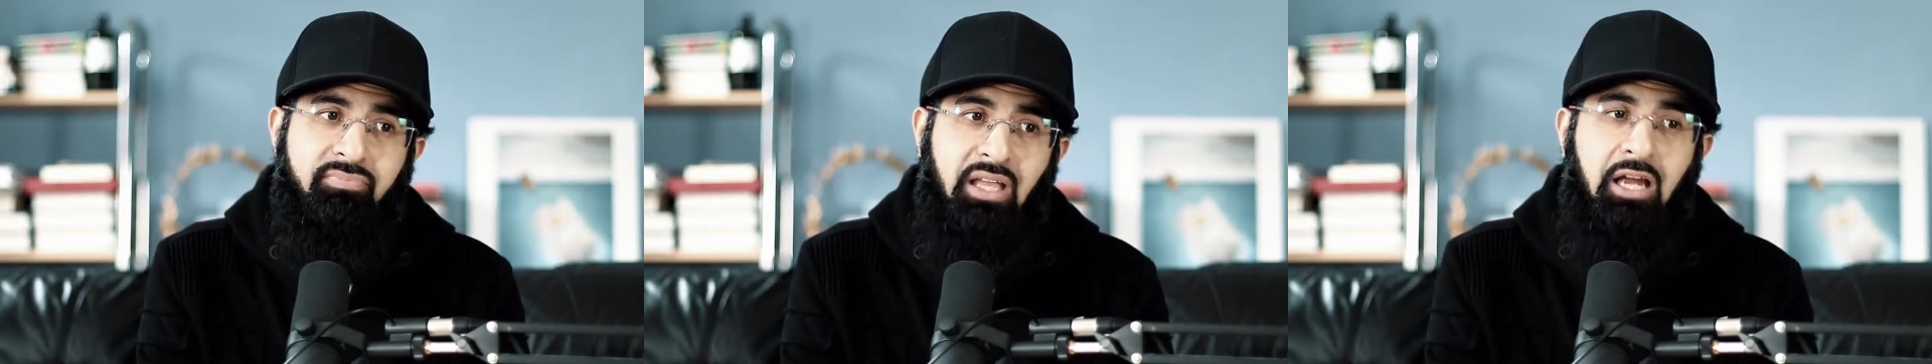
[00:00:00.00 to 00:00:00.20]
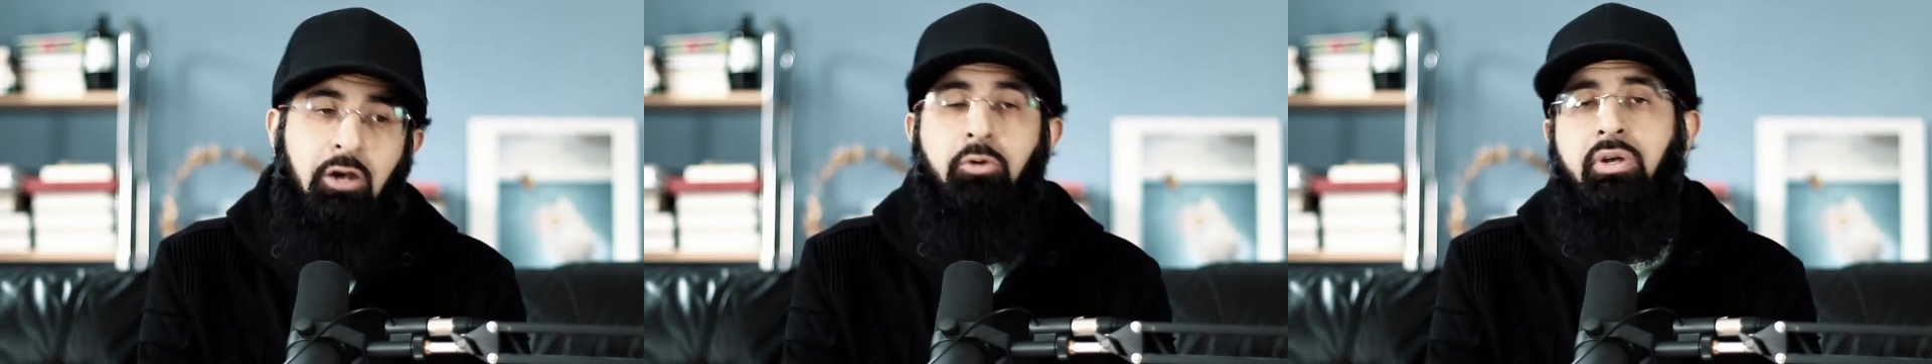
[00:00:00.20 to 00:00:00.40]

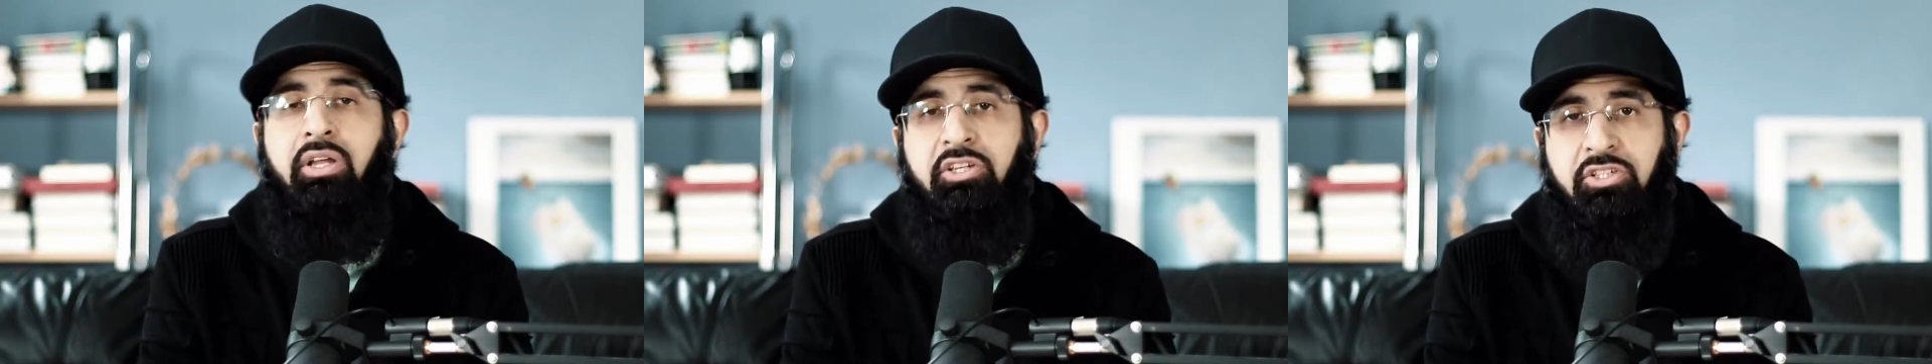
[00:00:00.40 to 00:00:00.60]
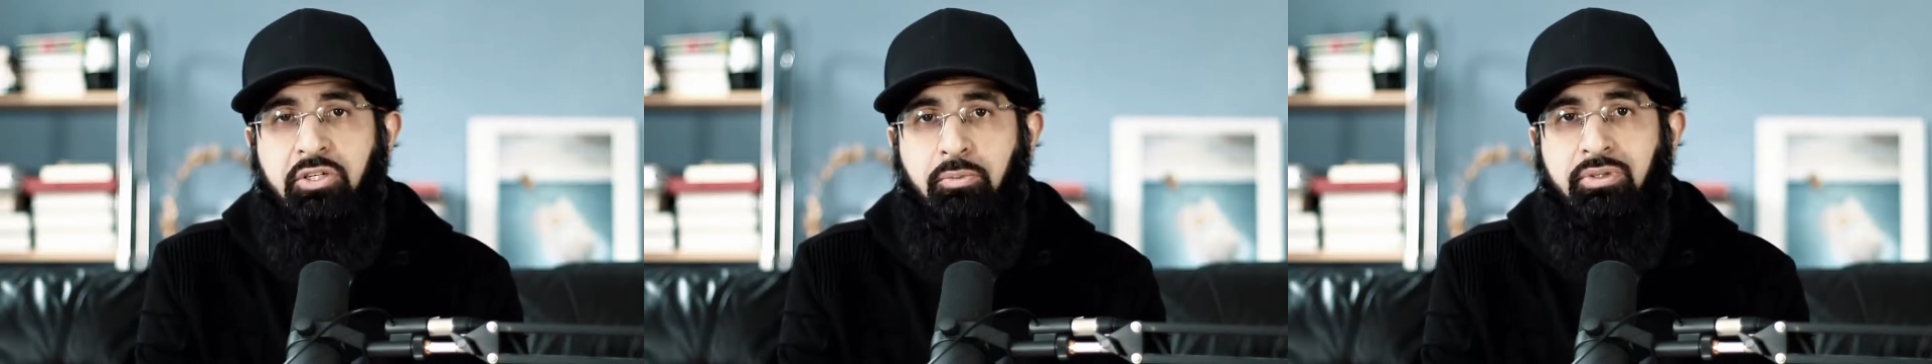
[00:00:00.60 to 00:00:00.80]
our
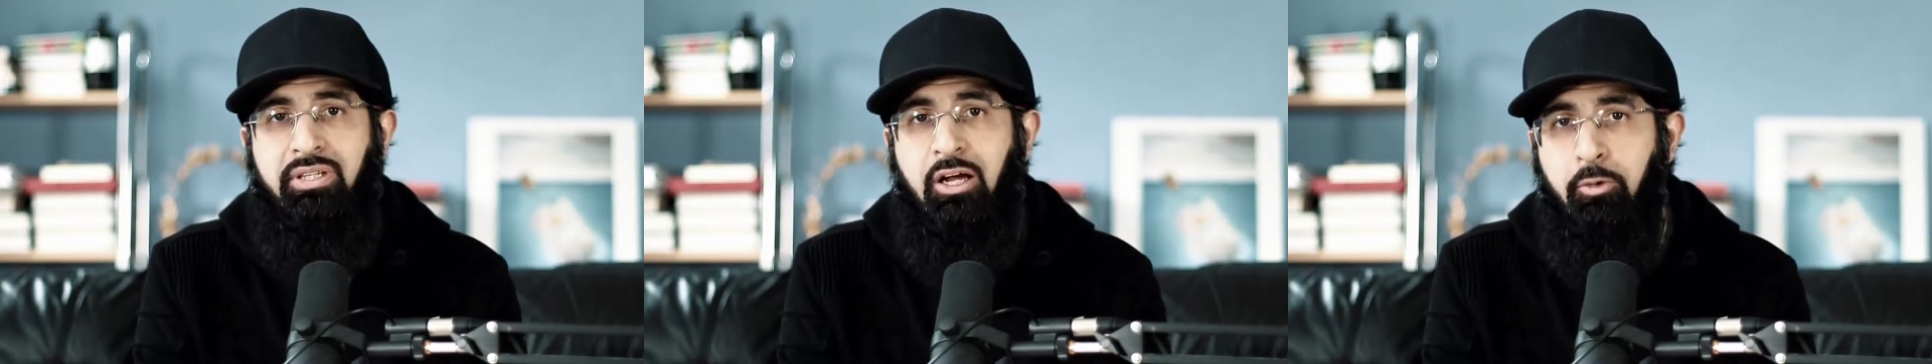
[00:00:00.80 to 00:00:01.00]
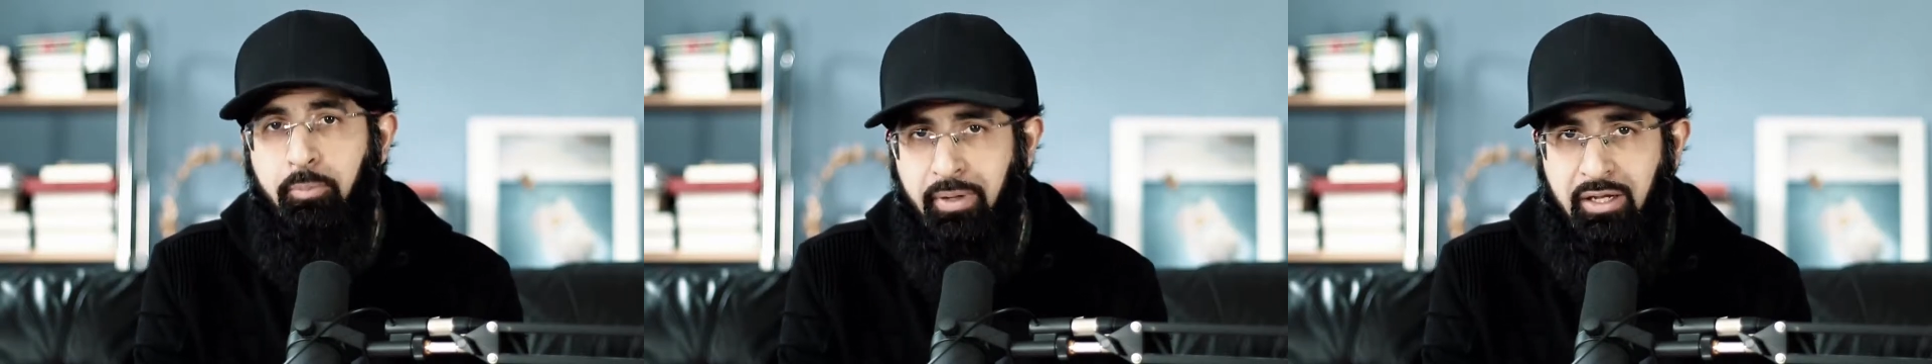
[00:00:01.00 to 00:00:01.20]
relationship with
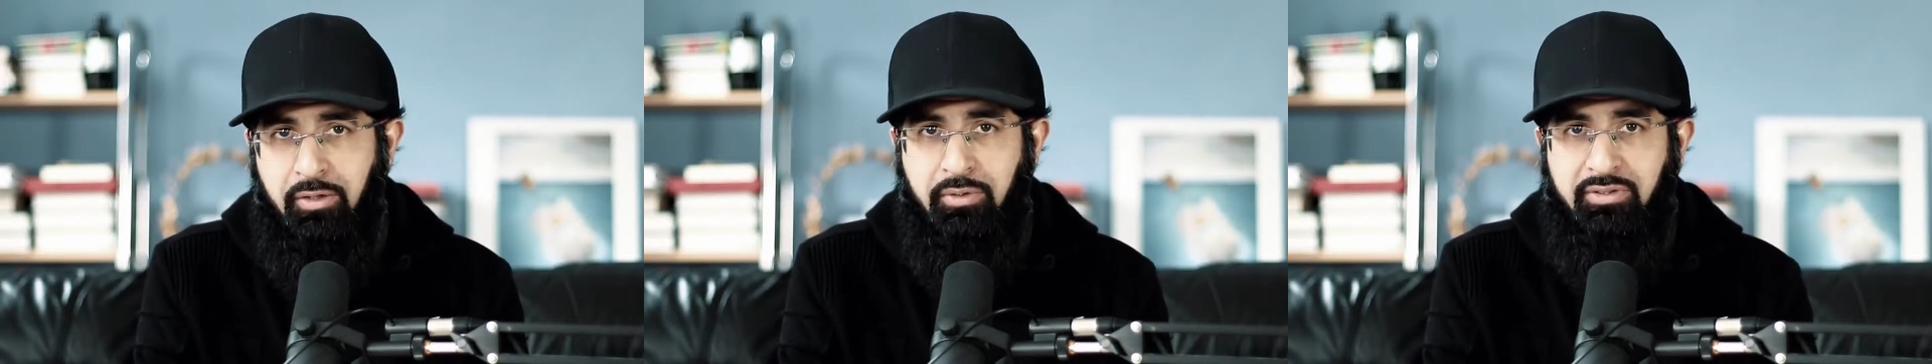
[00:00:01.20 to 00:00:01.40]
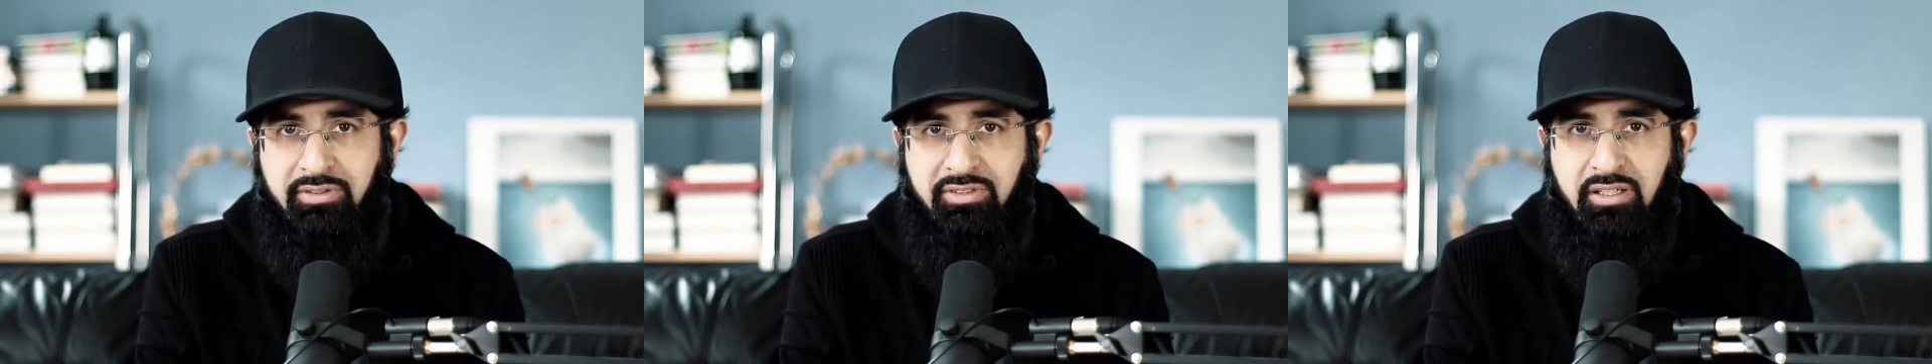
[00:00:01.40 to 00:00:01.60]
our
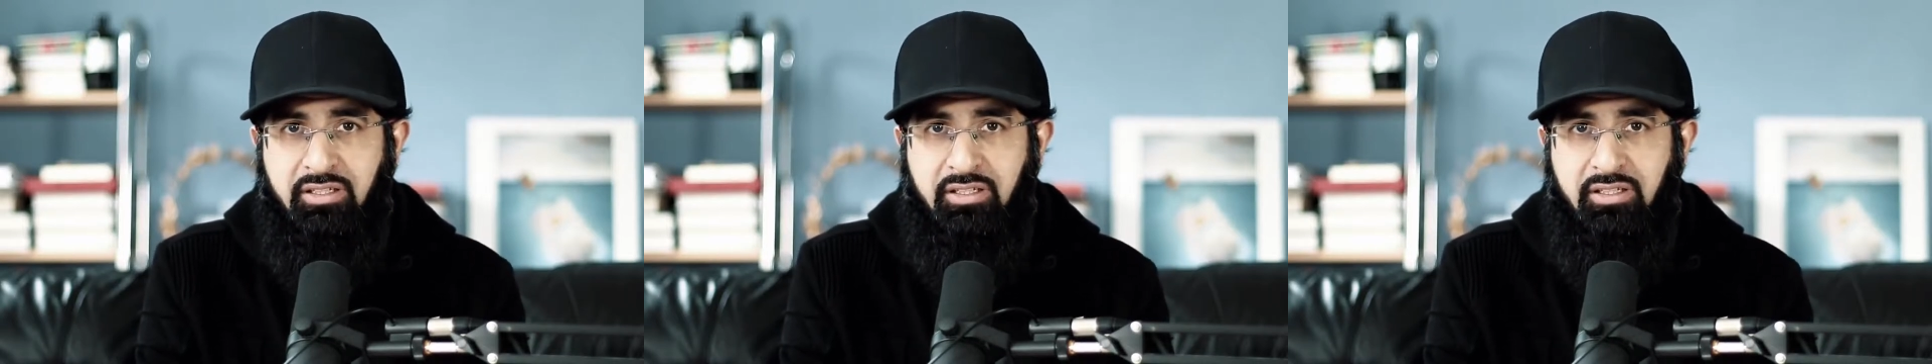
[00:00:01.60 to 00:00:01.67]
parents